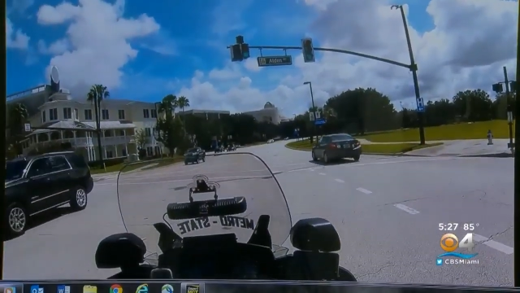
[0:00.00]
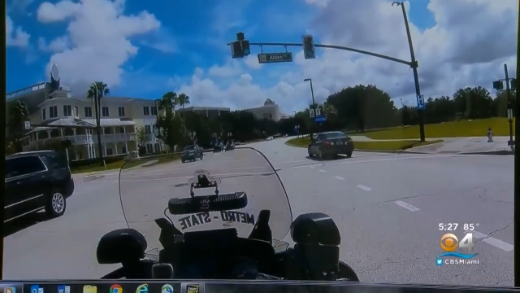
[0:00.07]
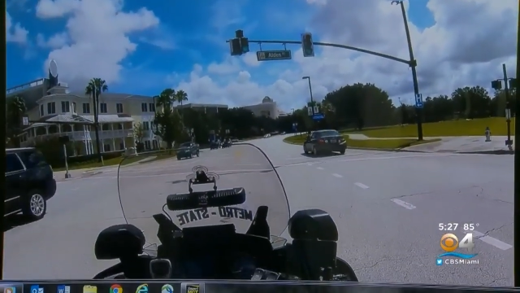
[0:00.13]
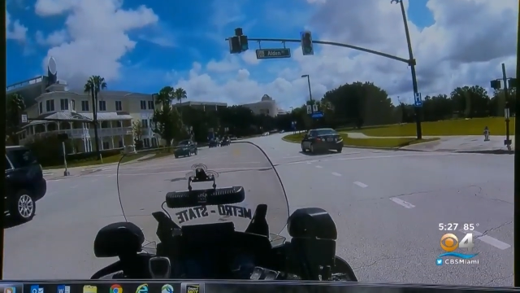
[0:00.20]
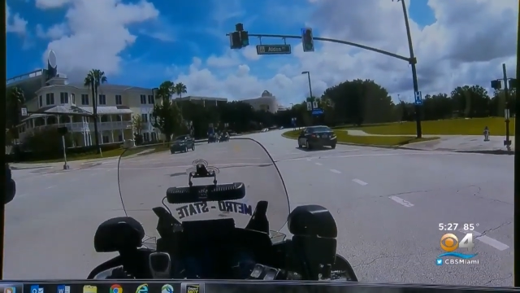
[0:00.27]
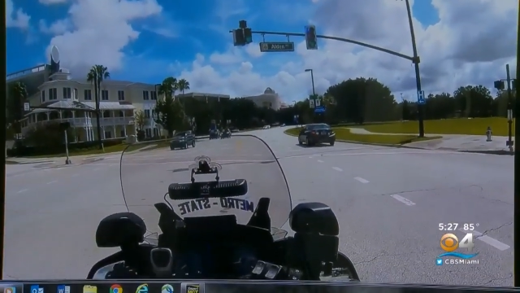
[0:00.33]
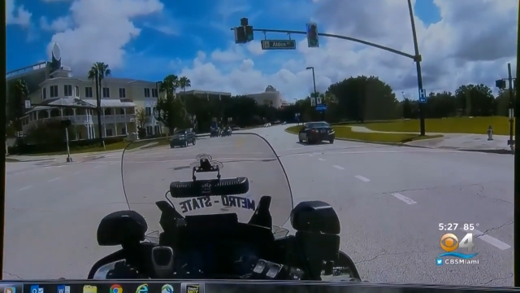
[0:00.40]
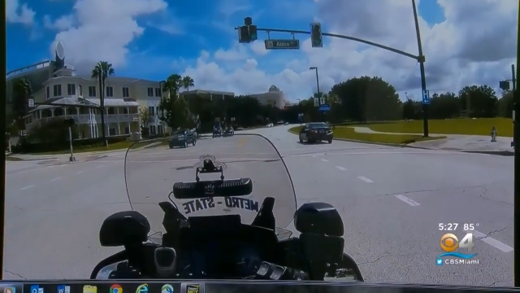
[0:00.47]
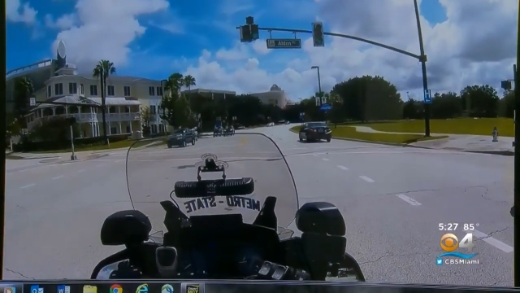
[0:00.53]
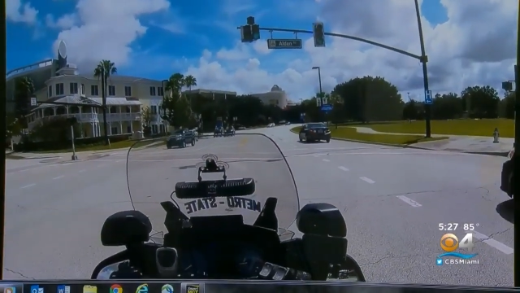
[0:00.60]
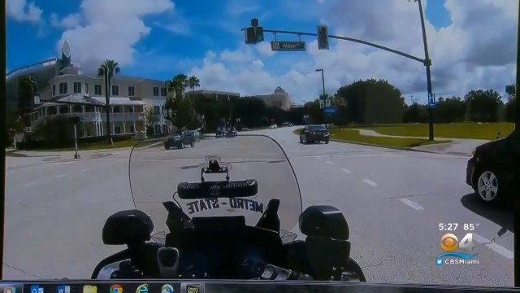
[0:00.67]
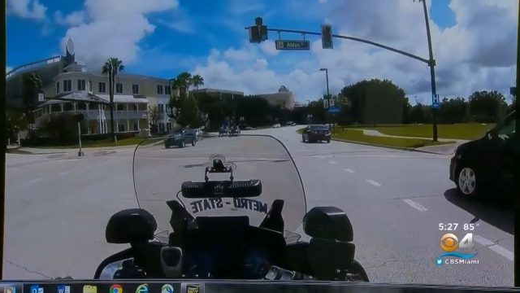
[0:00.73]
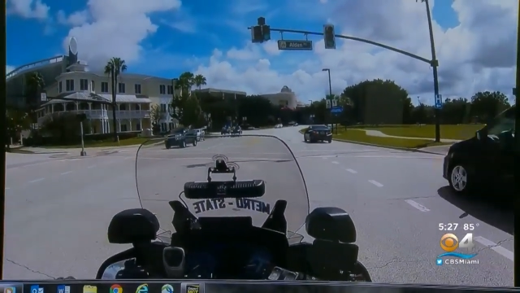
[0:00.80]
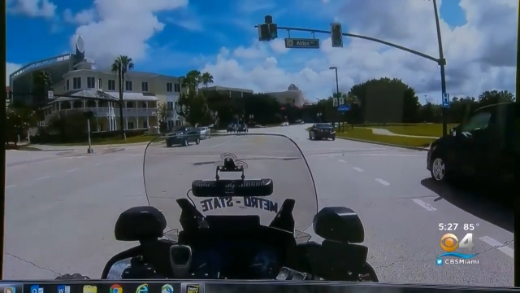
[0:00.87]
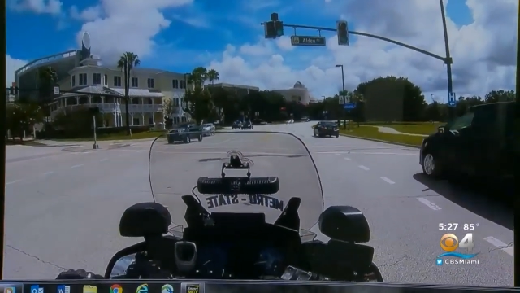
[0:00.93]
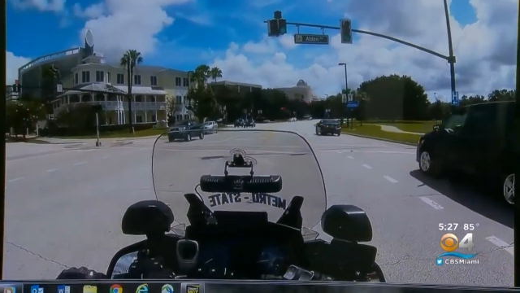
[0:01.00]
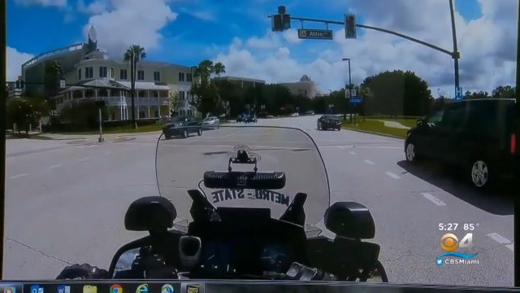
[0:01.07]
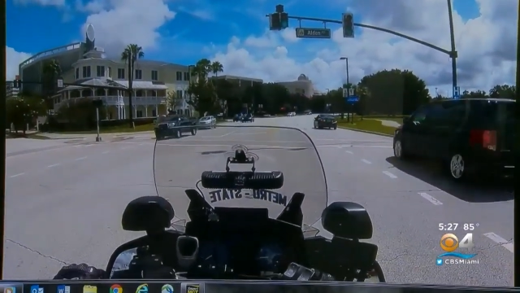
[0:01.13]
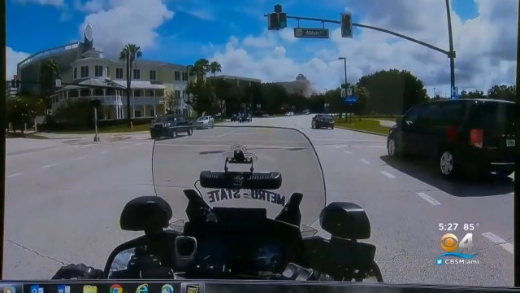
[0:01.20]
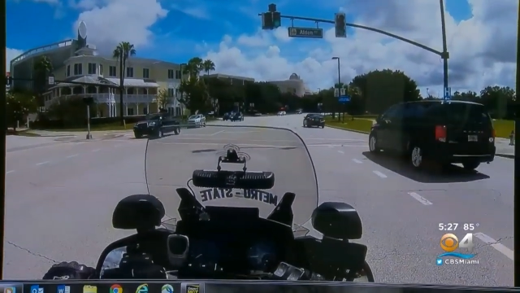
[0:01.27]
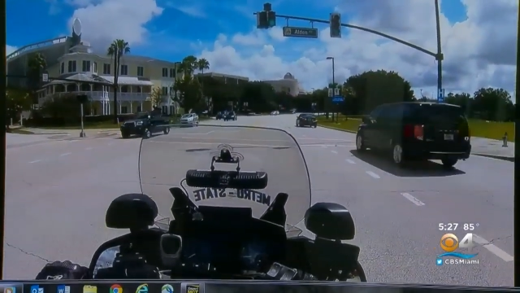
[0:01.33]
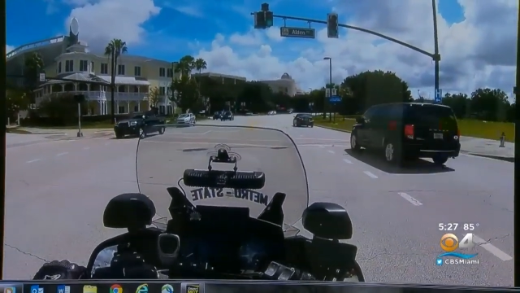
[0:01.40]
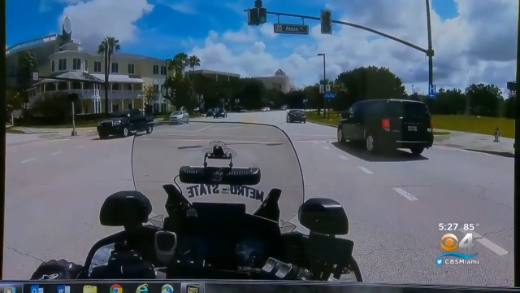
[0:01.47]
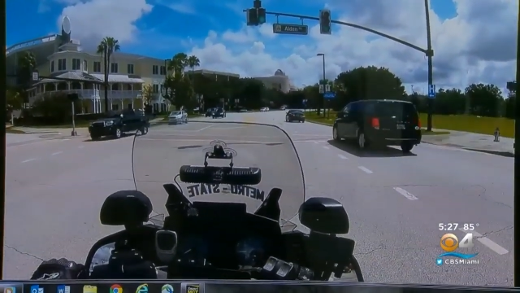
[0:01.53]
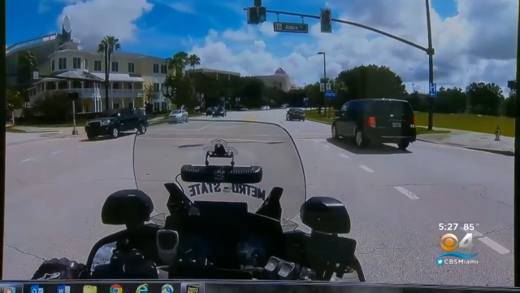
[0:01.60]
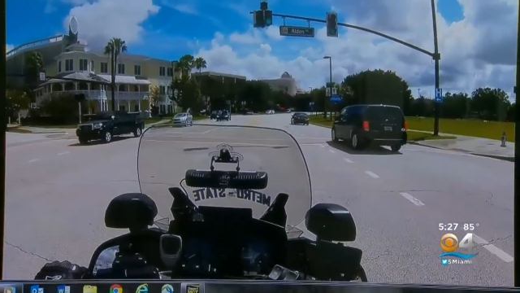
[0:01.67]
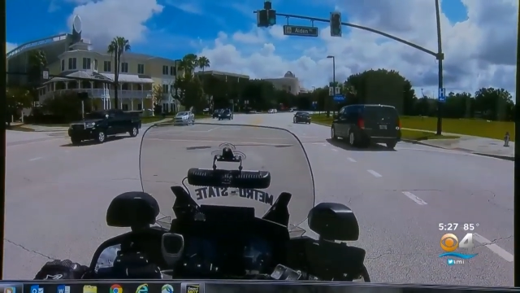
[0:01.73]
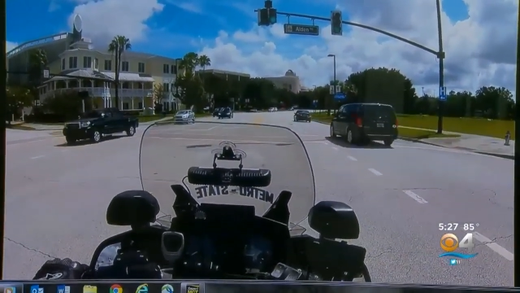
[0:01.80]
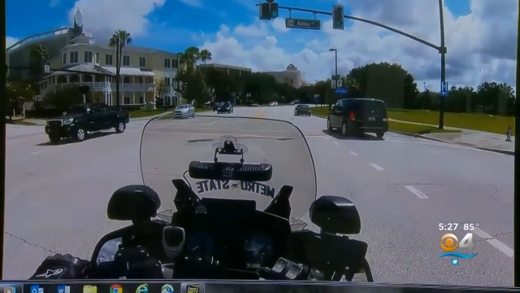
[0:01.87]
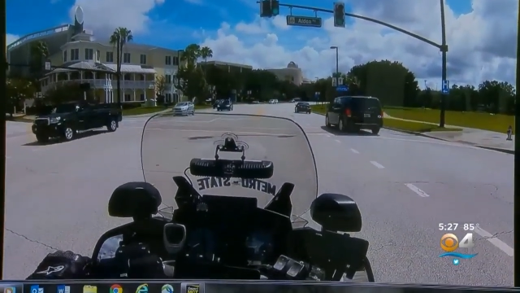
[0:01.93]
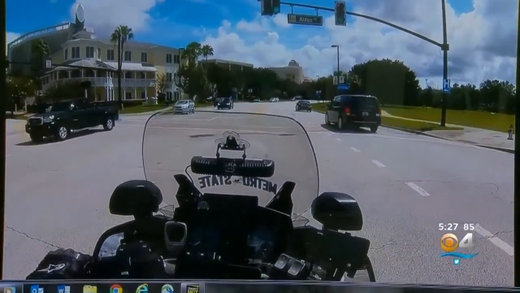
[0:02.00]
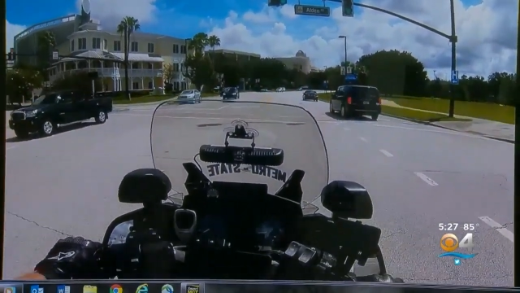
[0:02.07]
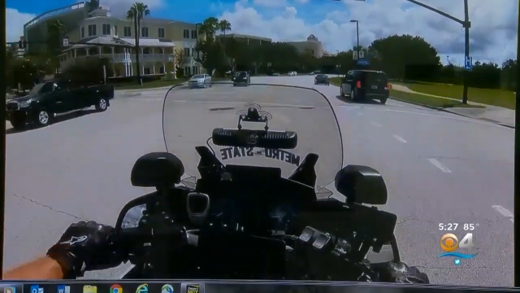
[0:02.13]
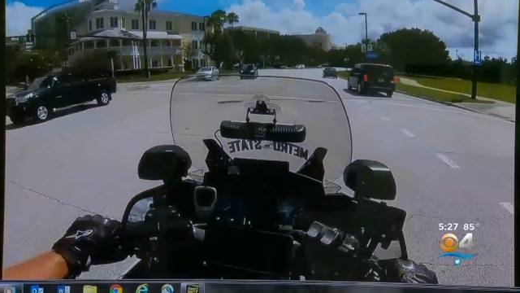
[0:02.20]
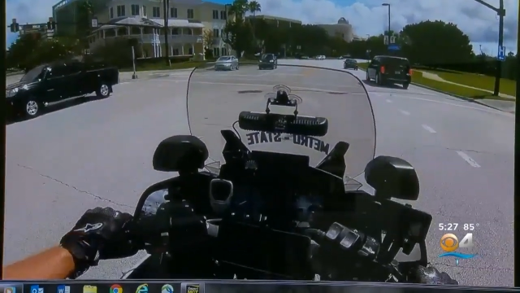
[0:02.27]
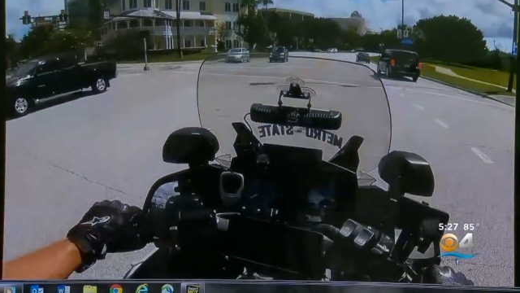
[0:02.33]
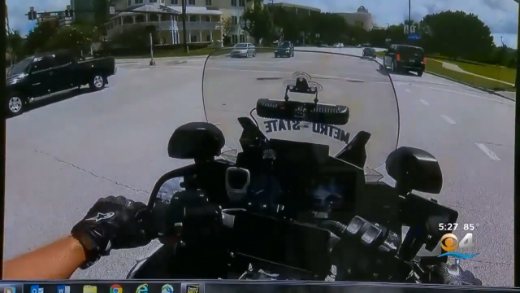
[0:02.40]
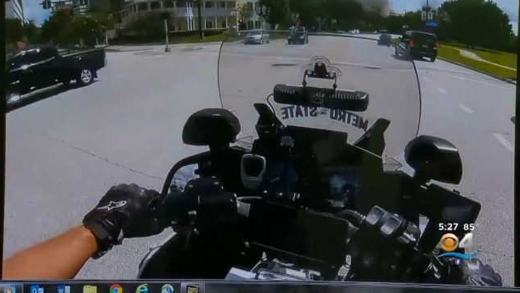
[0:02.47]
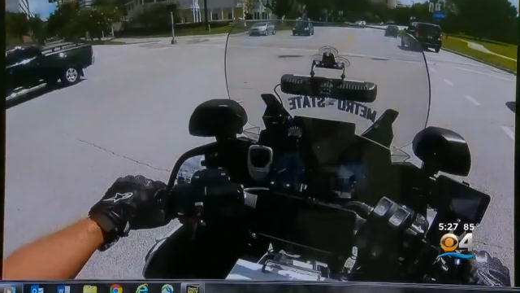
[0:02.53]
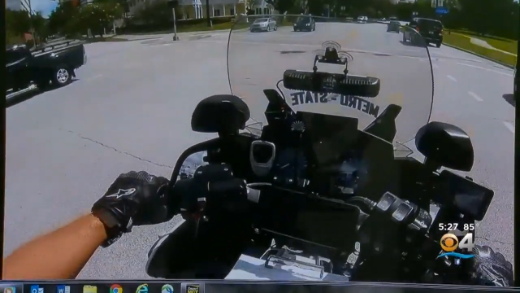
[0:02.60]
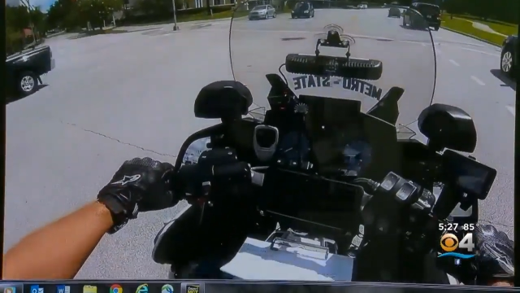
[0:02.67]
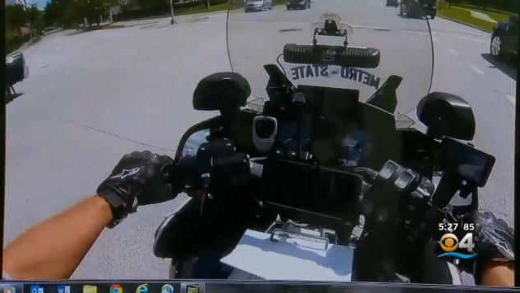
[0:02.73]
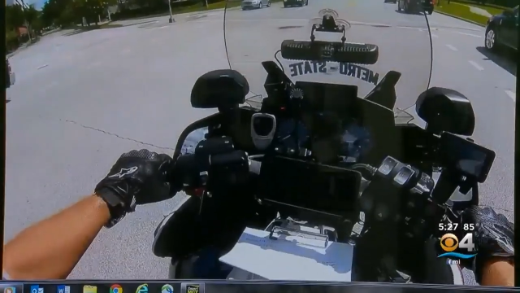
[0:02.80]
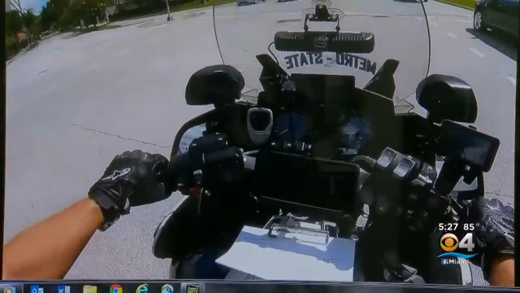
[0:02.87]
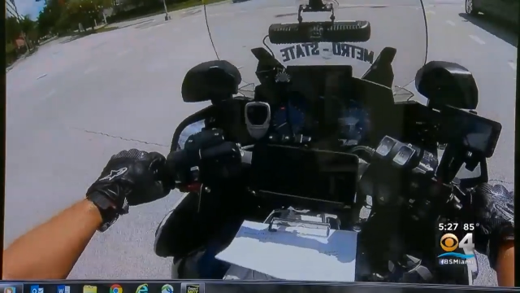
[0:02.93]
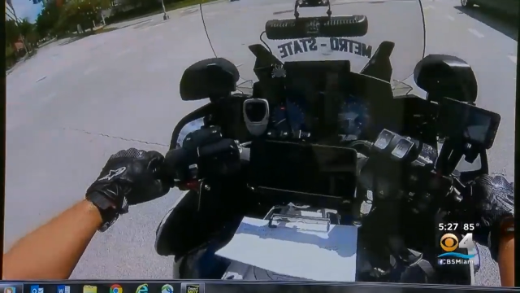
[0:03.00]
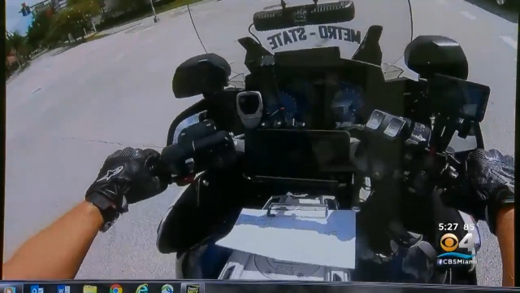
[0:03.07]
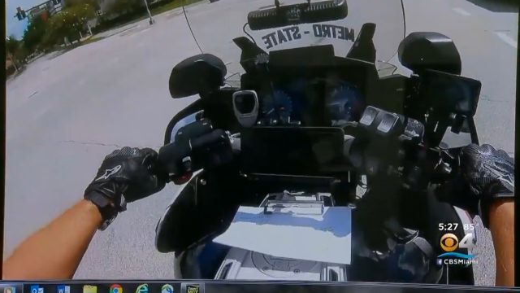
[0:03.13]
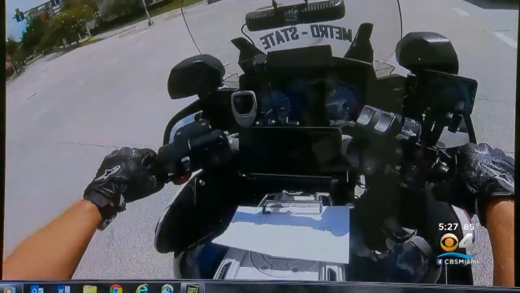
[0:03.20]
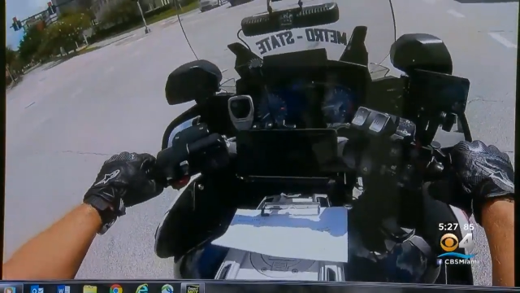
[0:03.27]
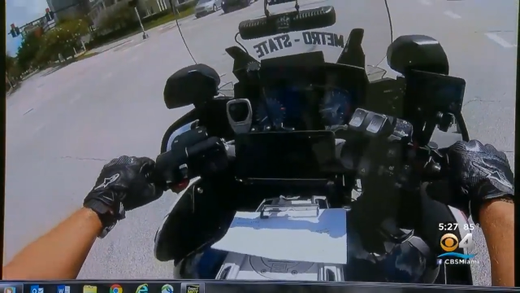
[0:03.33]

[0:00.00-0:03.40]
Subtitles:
[unreadable: no face in view]